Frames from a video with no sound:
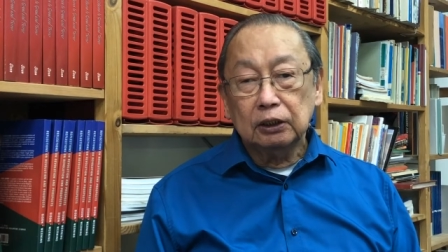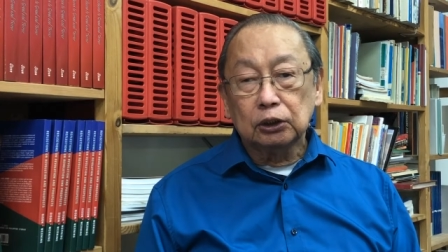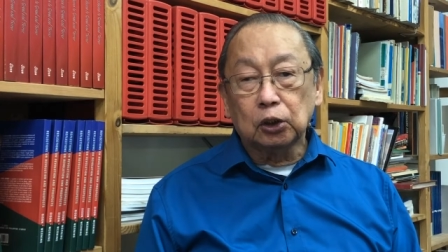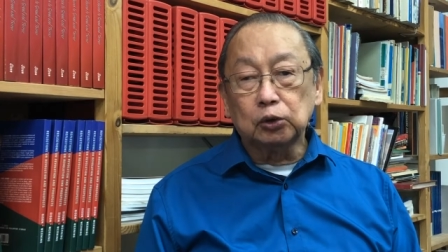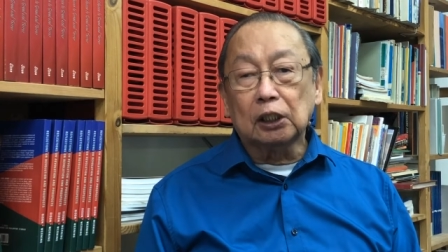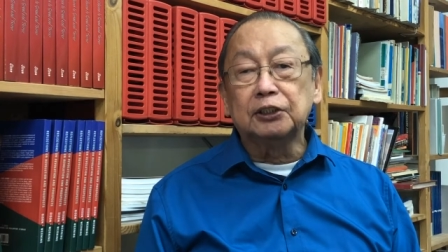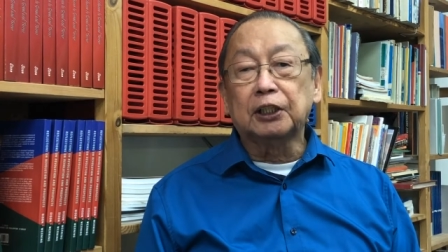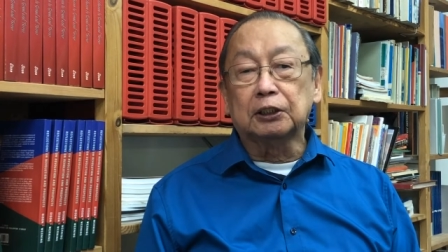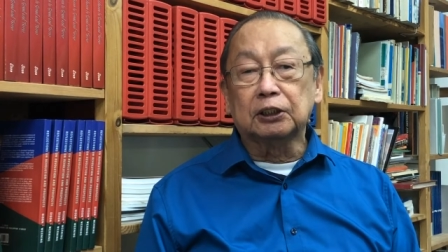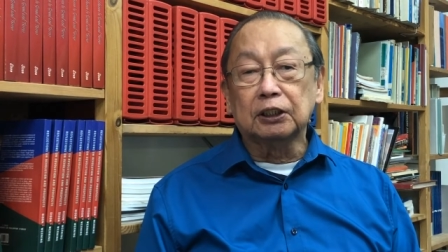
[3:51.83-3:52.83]
social
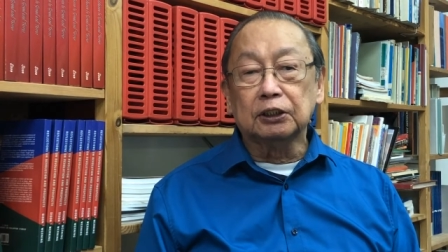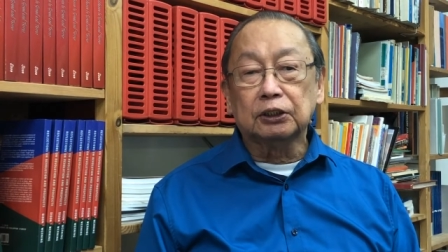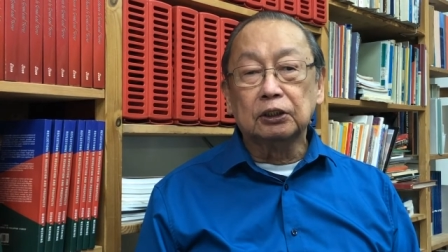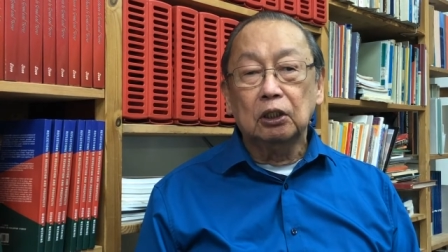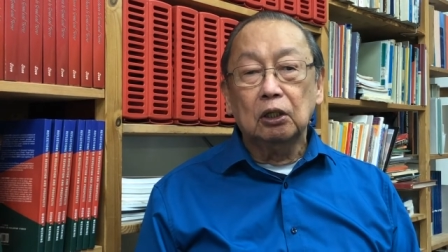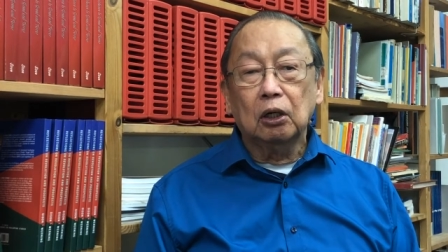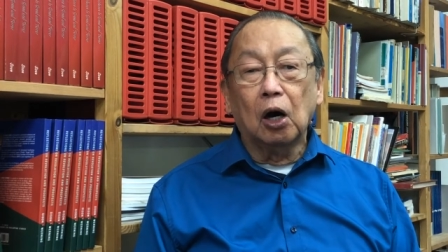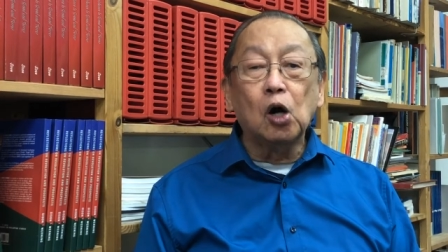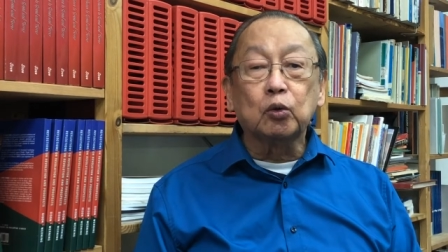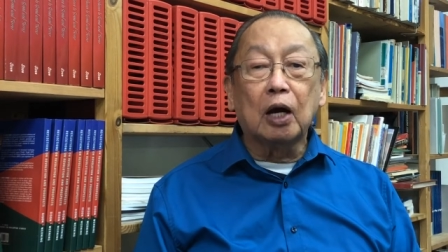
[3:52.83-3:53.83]
justice,
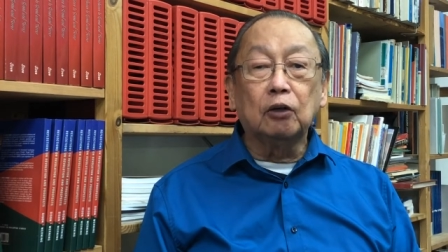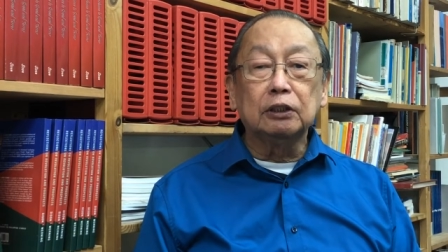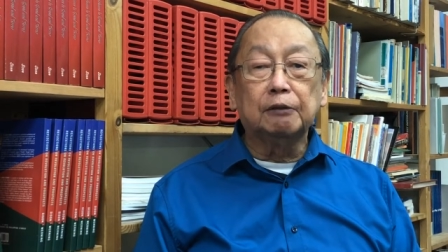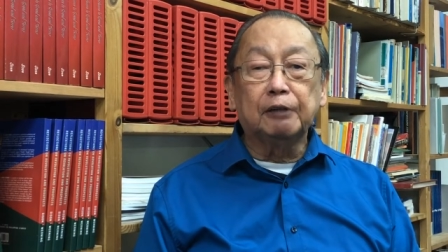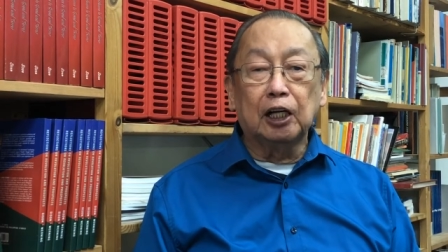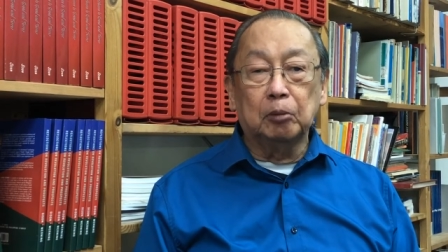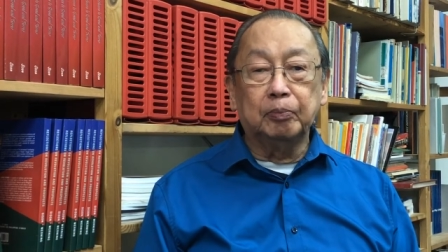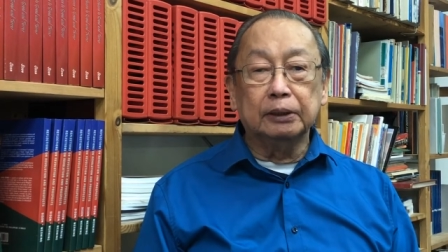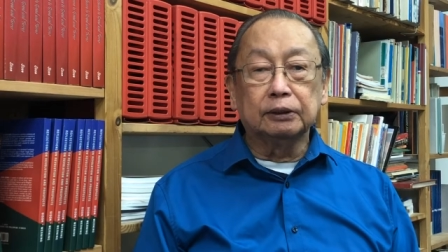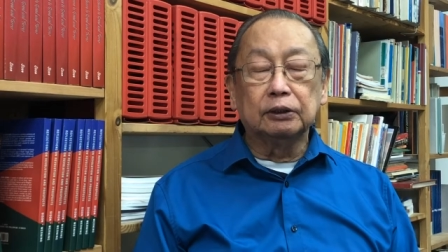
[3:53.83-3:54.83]
all round
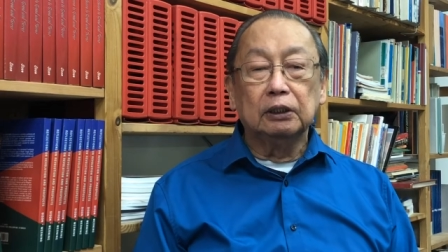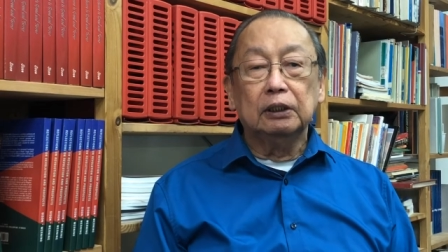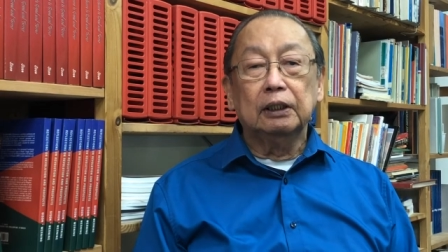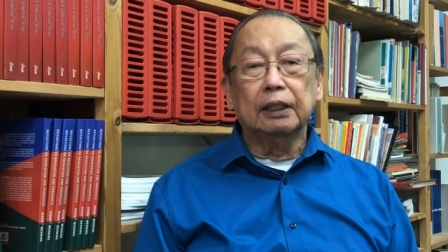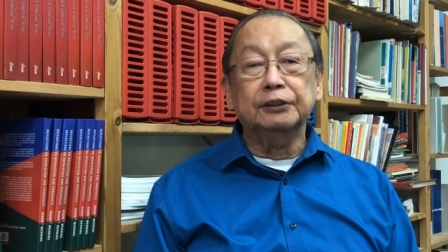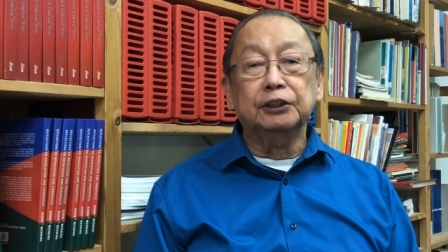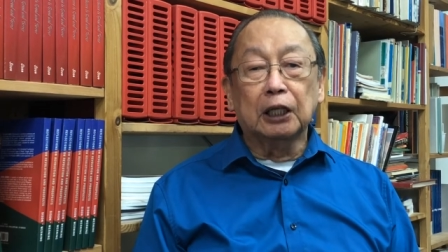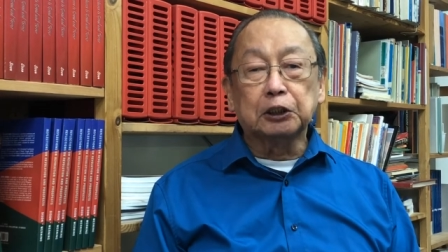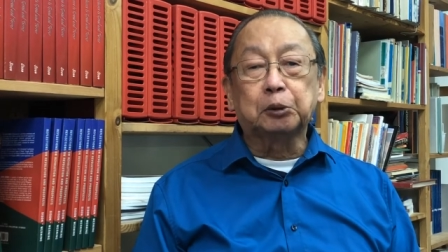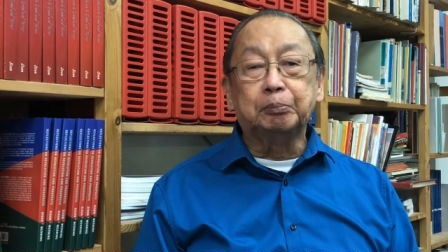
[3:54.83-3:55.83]
development and
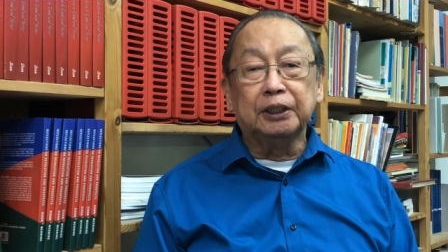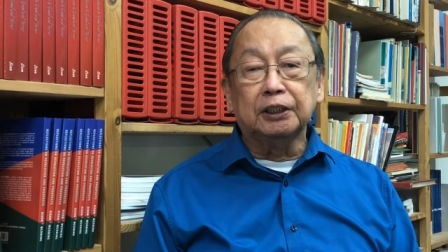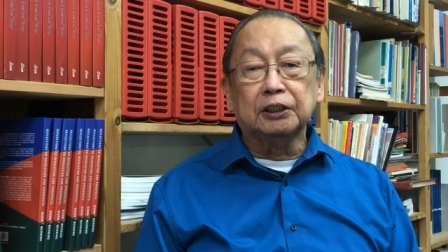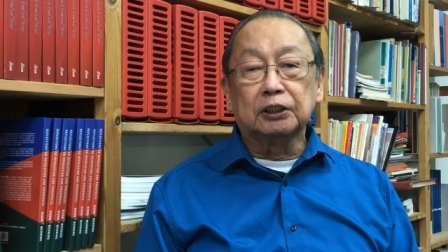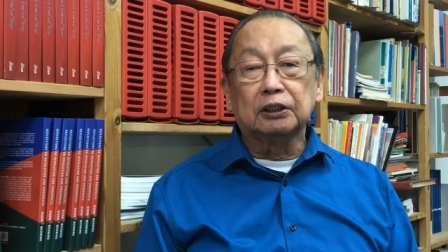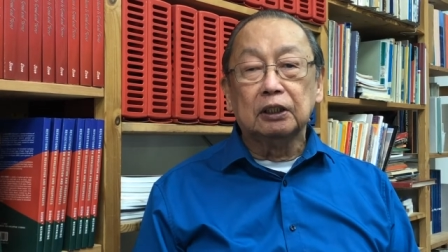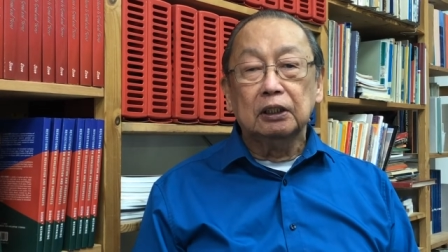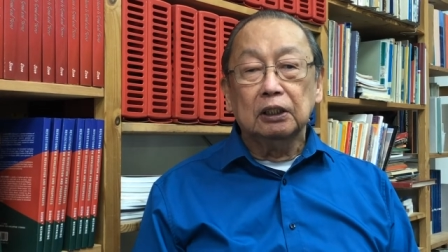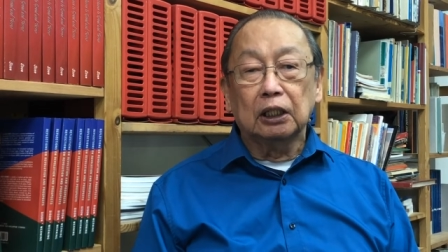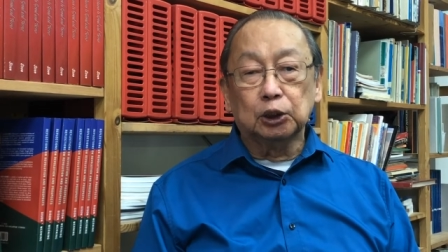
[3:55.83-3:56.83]
just peace,
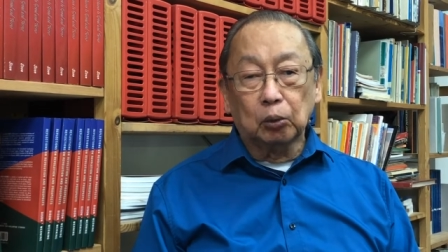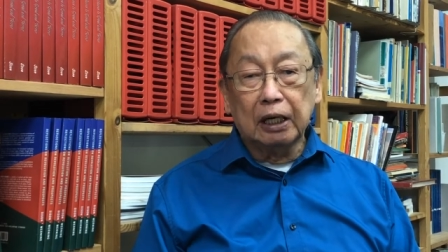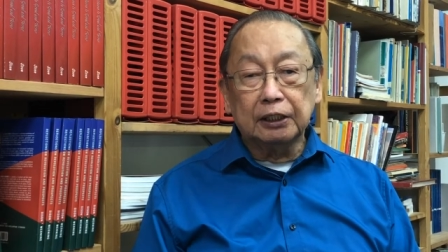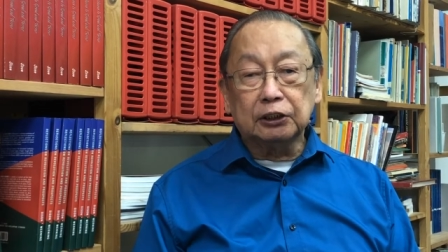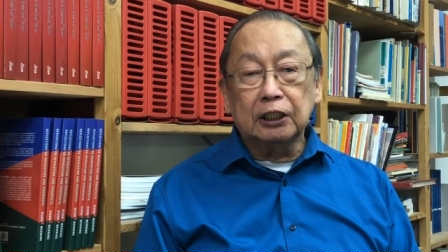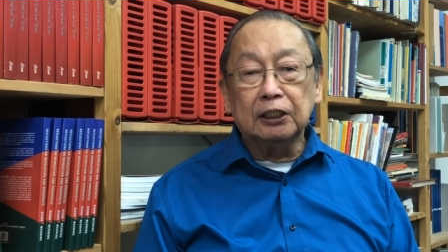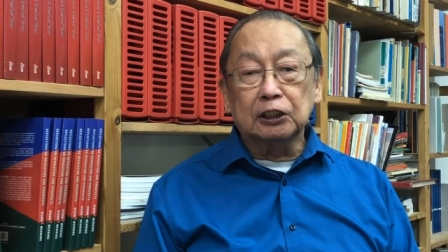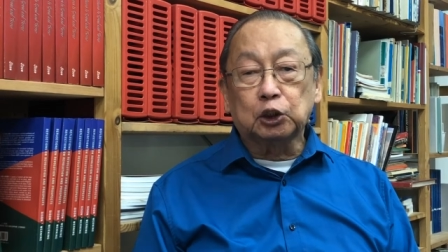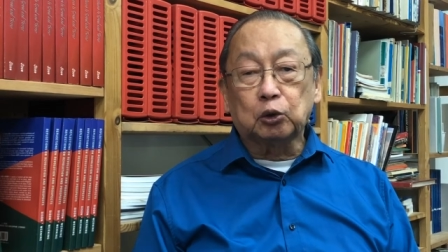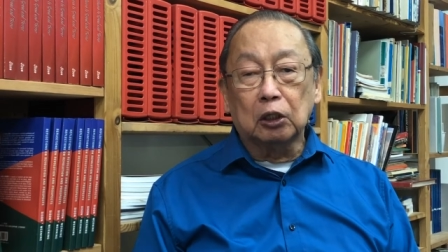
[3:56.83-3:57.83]
as well as in the
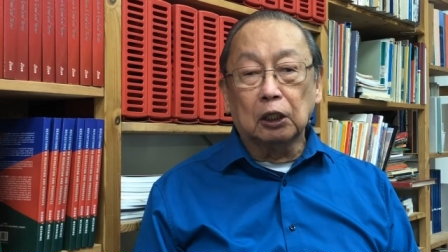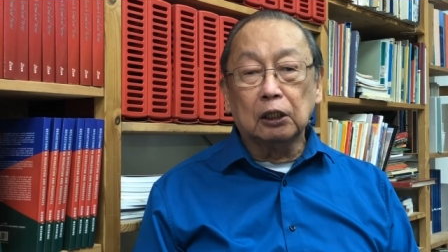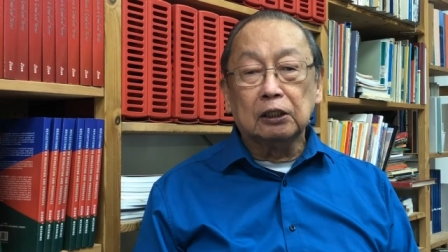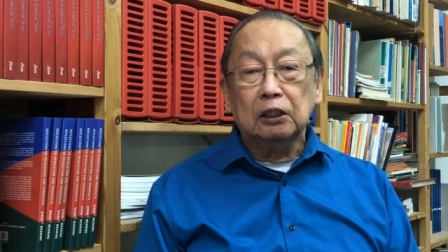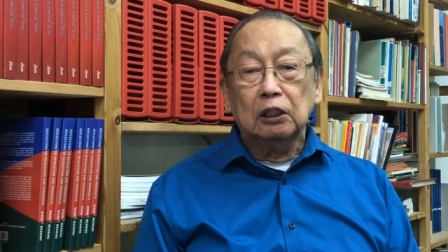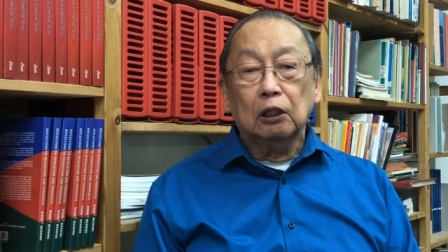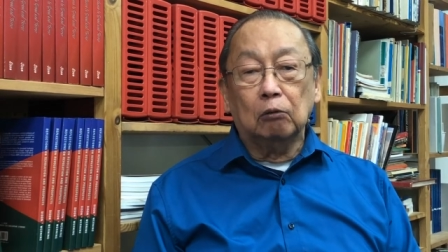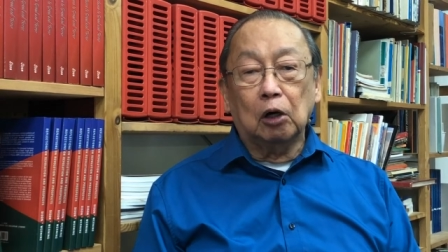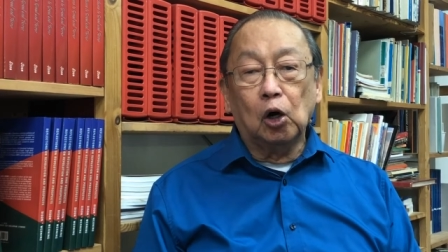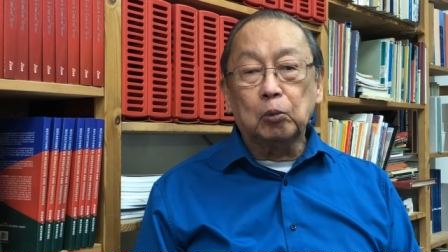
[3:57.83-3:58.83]
struggle
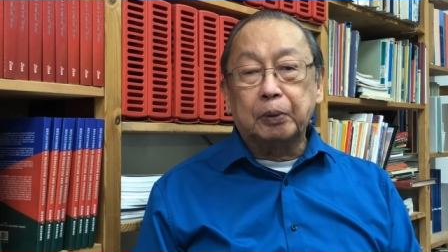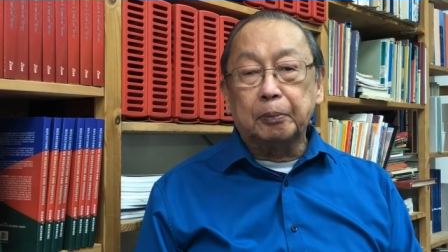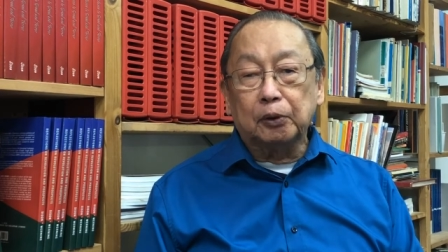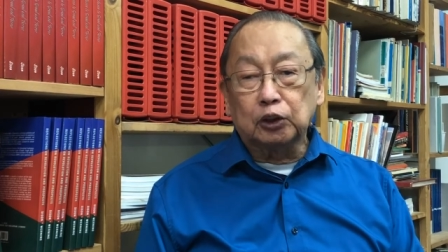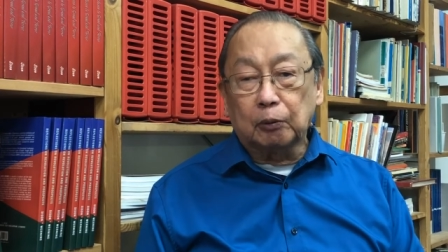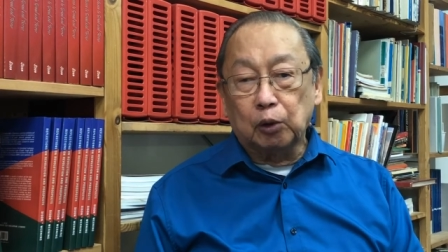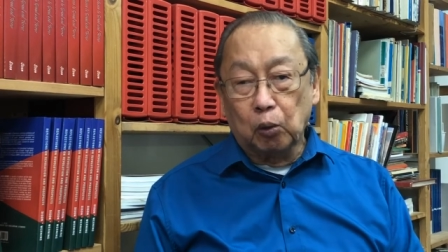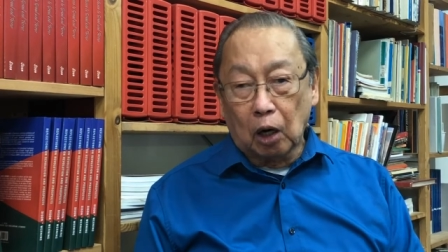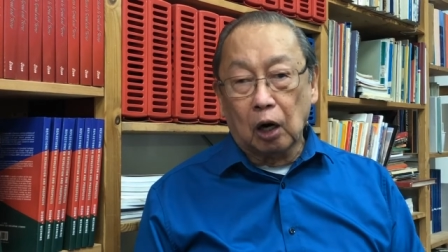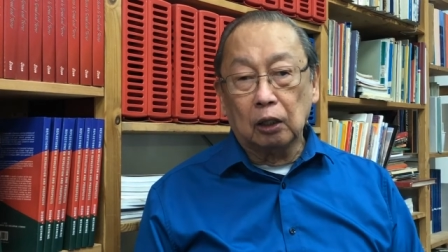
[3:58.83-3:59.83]
of all peoples of the
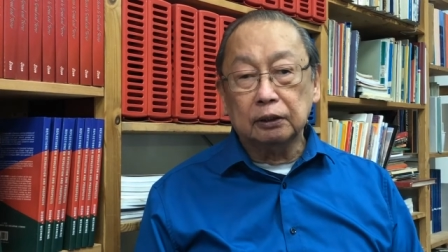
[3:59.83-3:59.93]
world